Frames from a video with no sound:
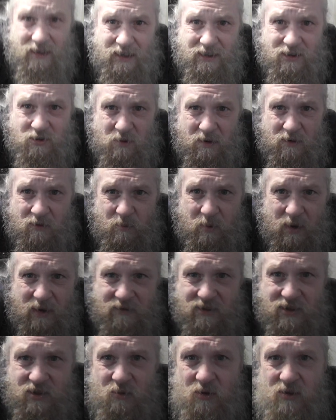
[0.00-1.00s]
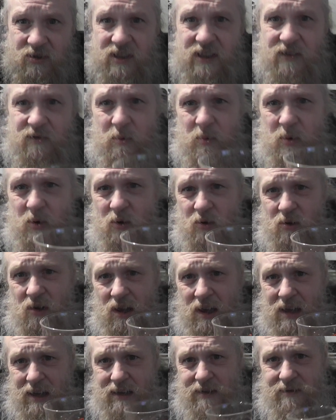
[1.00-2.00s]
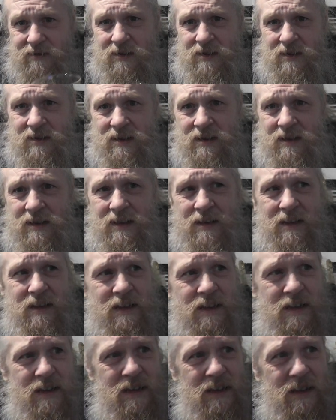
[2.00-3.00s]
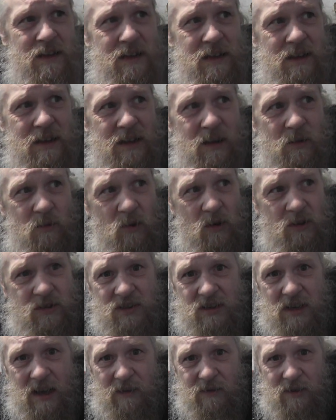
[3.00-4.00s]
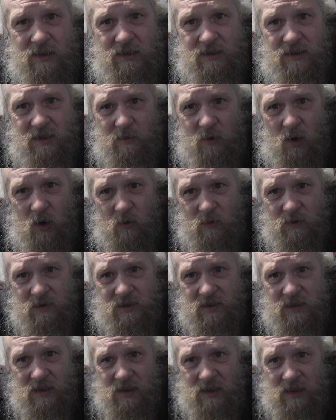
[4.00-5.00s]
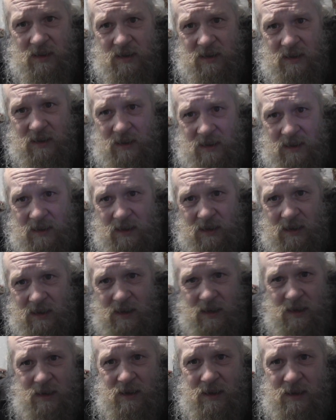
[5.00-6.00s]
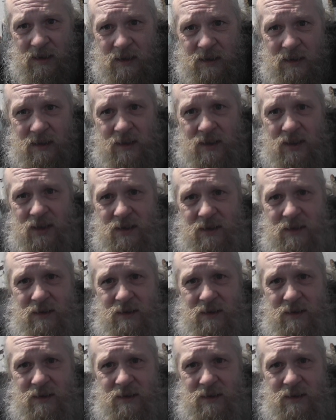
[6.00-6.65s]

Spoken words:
had to have a bevy to watch Liverpool live. I'm watching Everton at the moment. Oh.